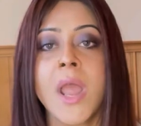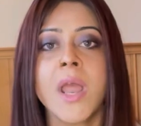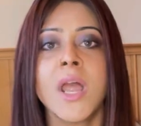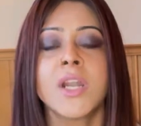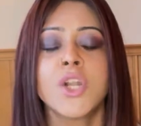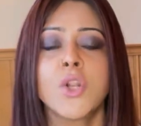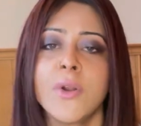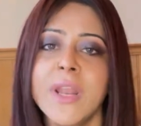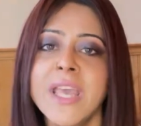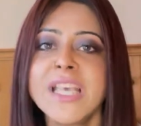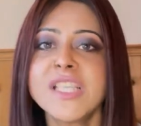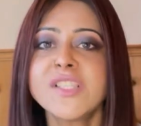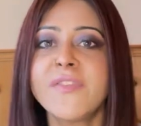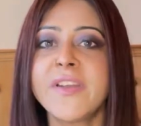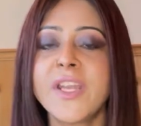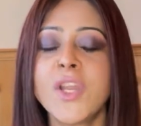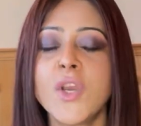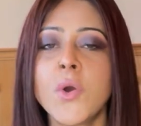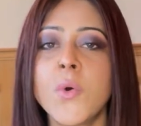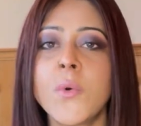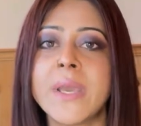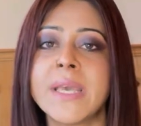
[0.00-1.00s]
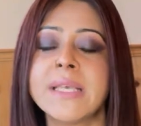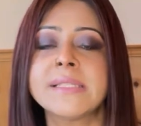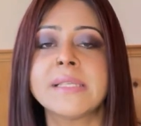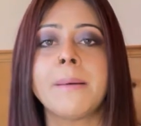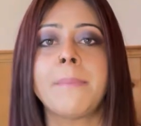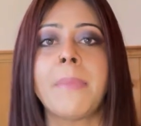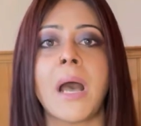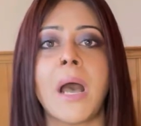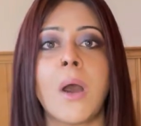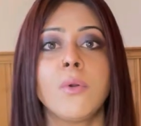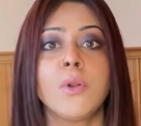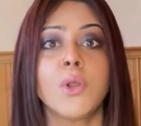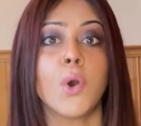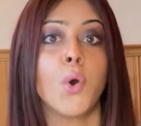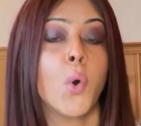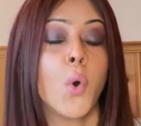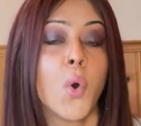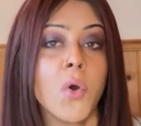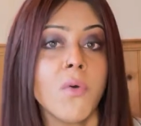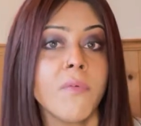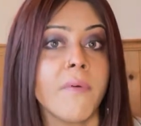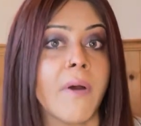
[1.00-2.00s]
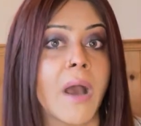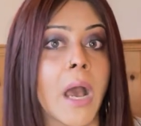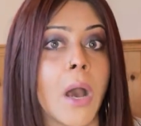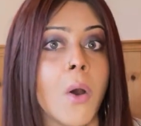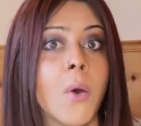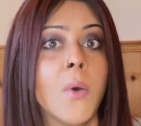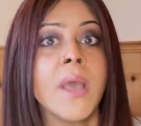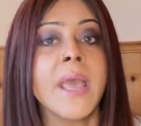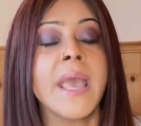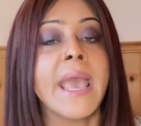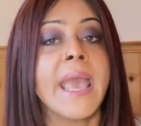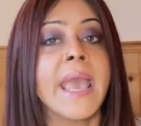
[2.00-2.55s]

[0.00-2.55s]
Today's video is about Owow